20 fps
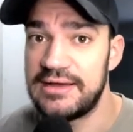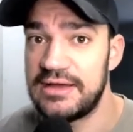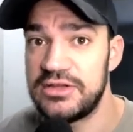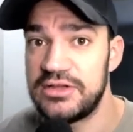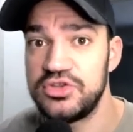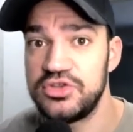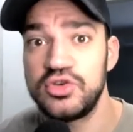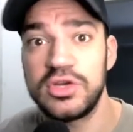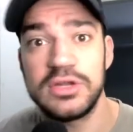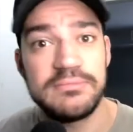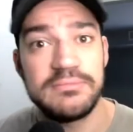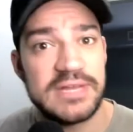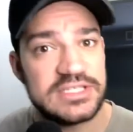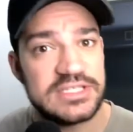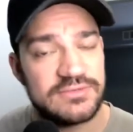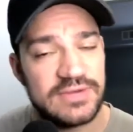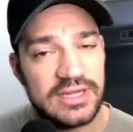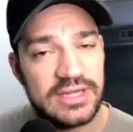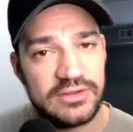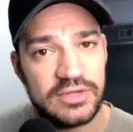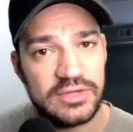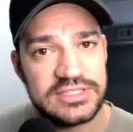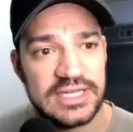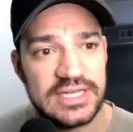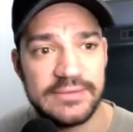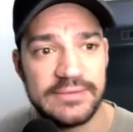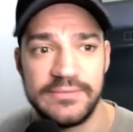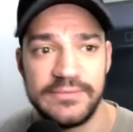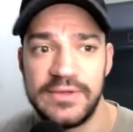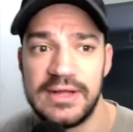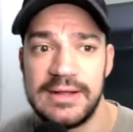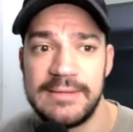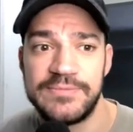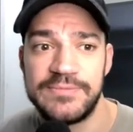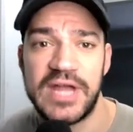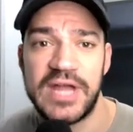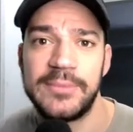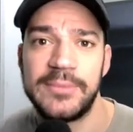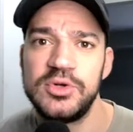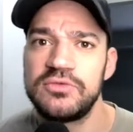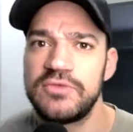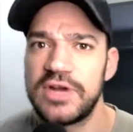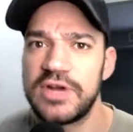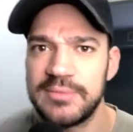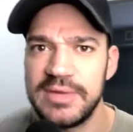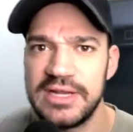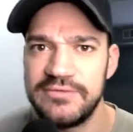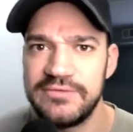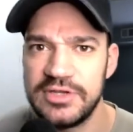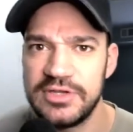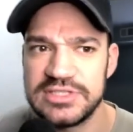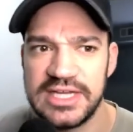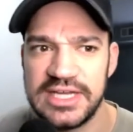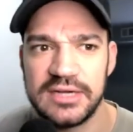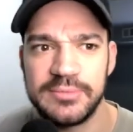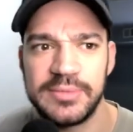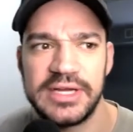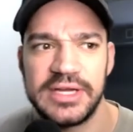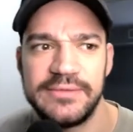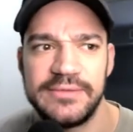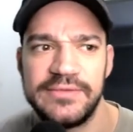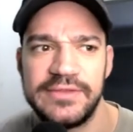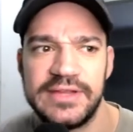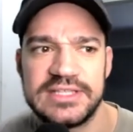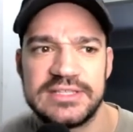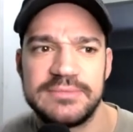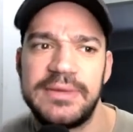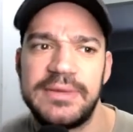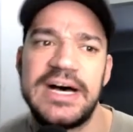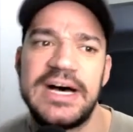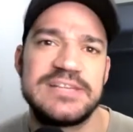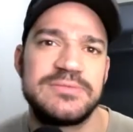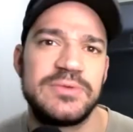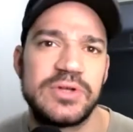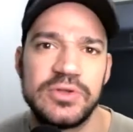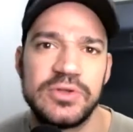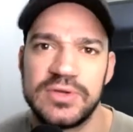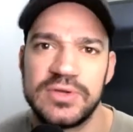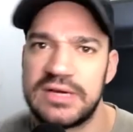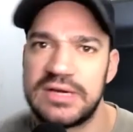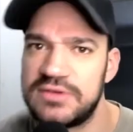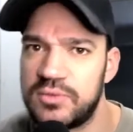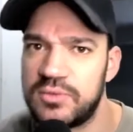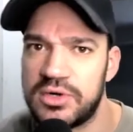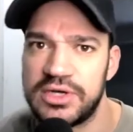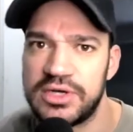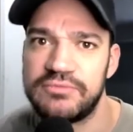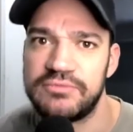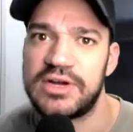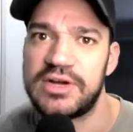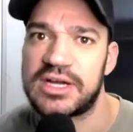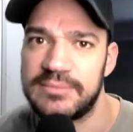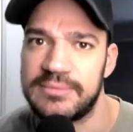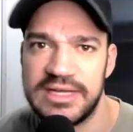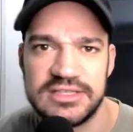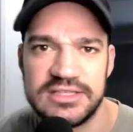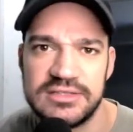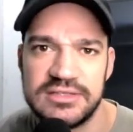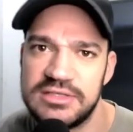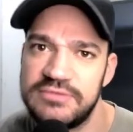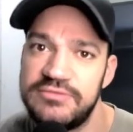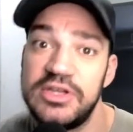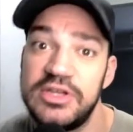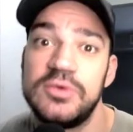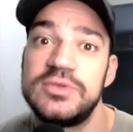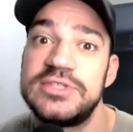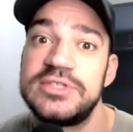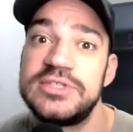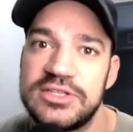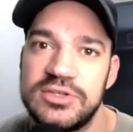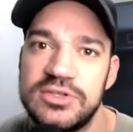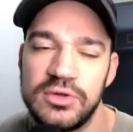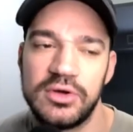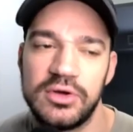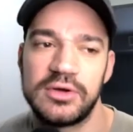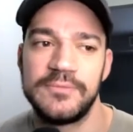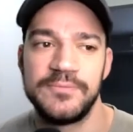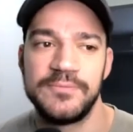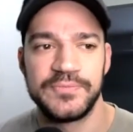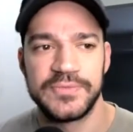You can mess around. I said, I'll be doing recommended videos later, but it's impossible to go through every one and recommend. The video would take too long.